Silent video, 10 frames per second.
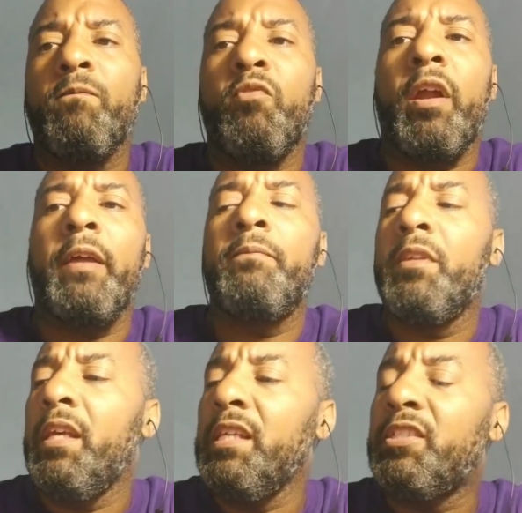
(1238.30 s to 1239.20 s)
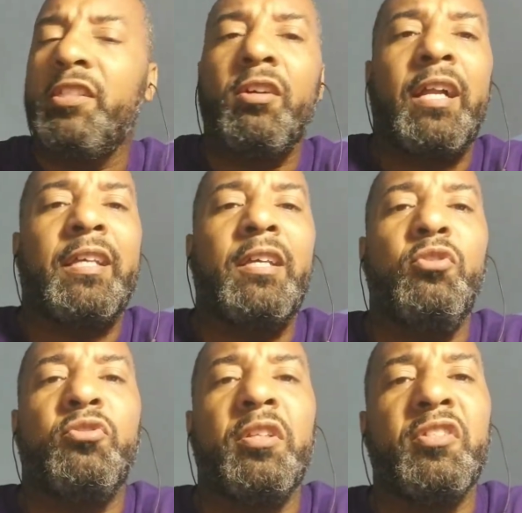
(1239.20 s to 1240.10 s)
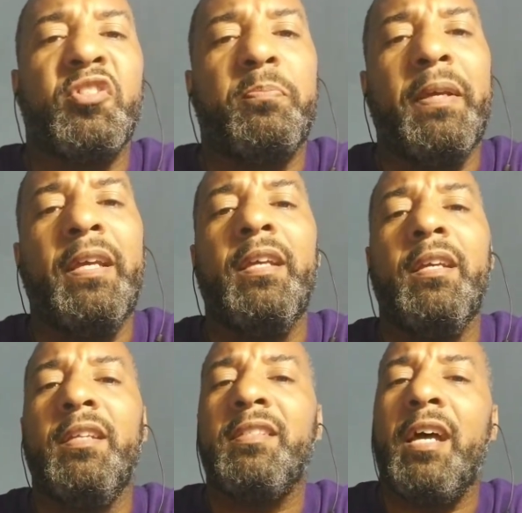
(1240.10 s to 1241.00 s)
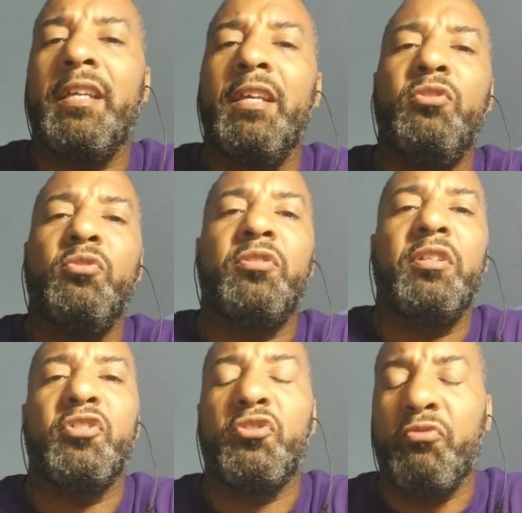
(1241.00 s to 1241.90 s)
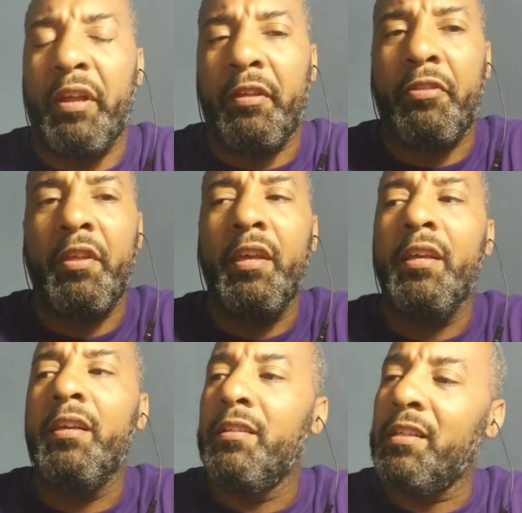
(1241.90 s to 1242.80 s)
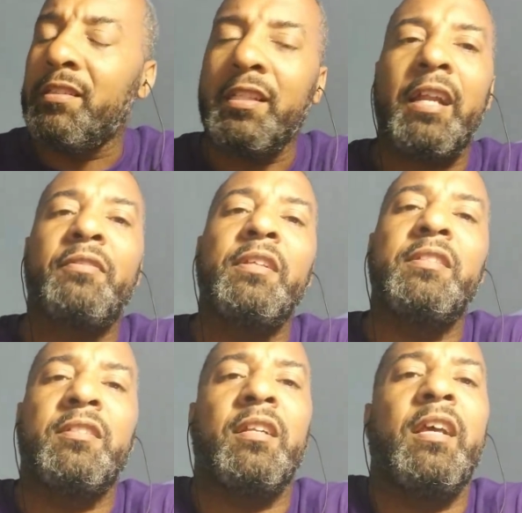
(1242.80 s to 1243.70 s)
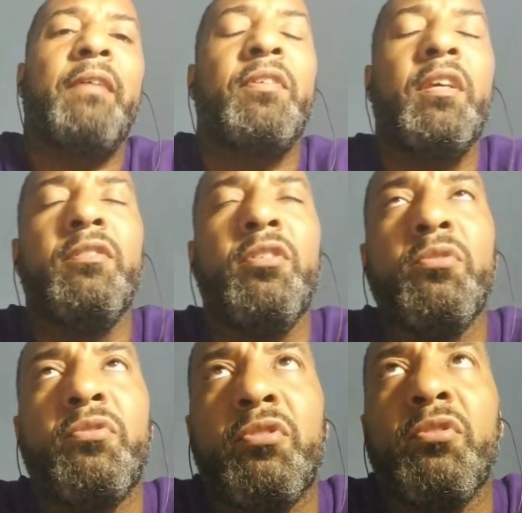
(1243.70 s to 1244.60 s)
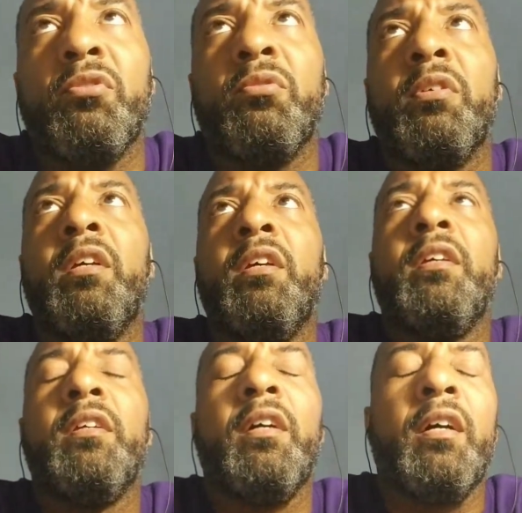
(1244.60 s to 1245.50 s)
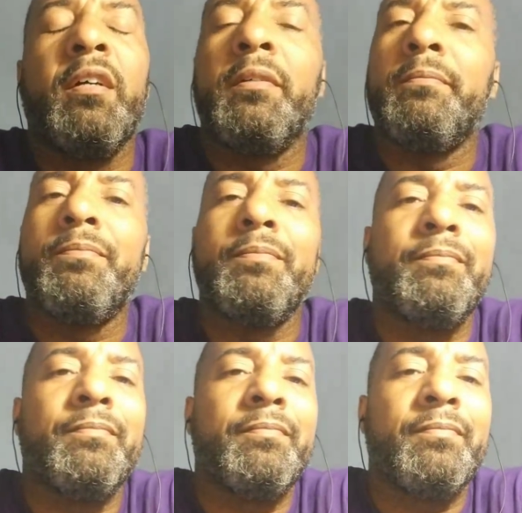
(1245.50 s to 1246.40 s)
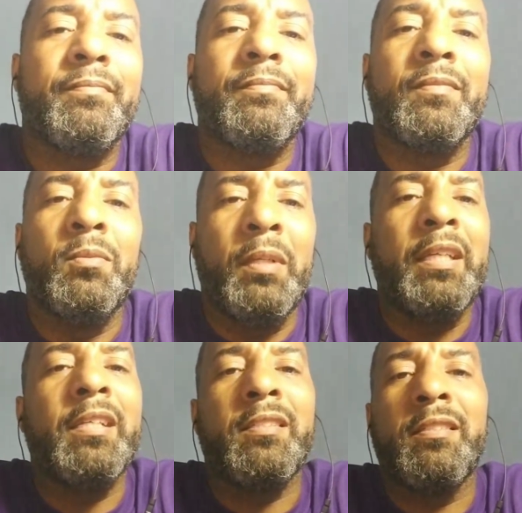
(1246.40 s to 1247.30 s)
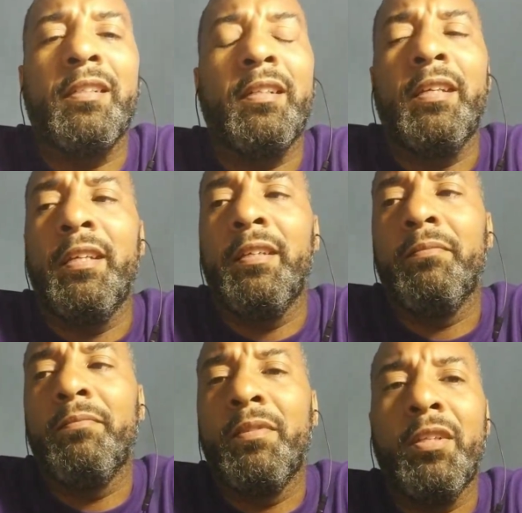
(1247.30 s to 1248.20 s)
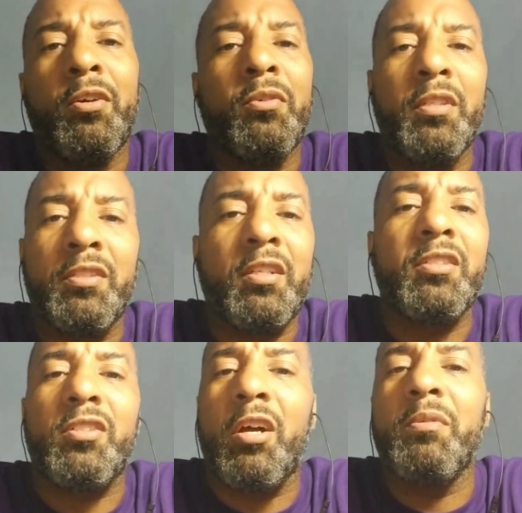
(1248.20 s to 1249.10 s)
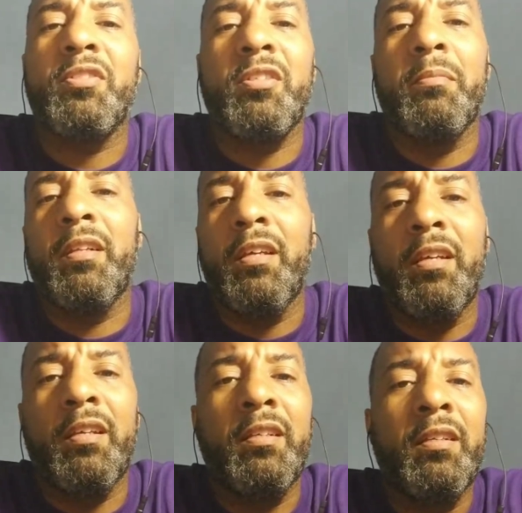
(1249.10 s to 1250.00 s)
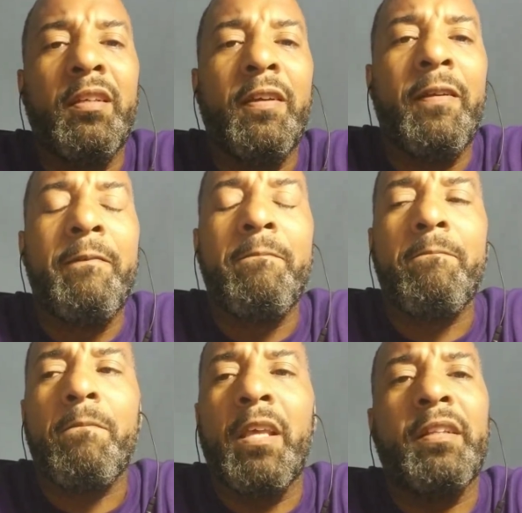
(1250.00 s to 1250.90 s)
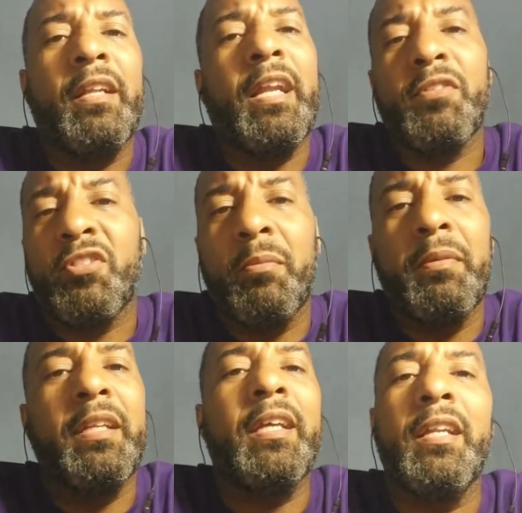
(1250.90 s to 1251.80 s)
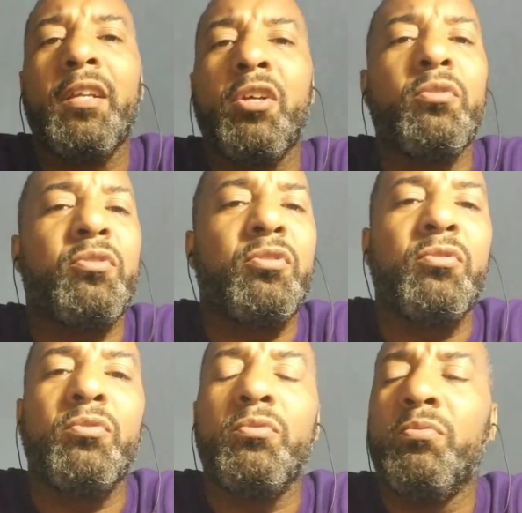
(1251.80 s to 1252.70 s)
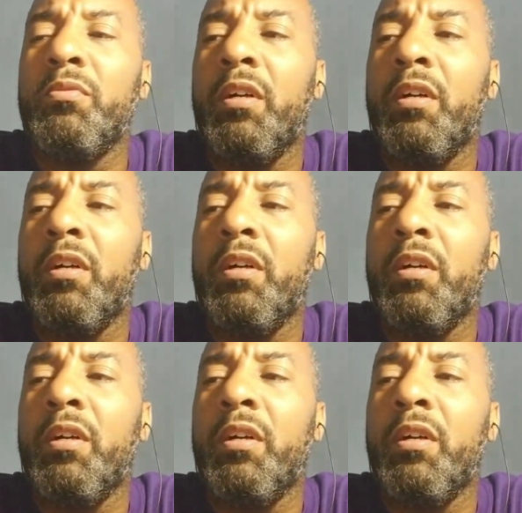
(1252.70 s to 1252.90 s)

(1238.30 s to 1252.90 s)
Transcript: right? He's still got to get used to the speed. He's got to get used to the strength. There's a lot of things he's going to have to get used to um, when he gets into the league. You know, it's going to start with summer league, and then after summer league, it'll go to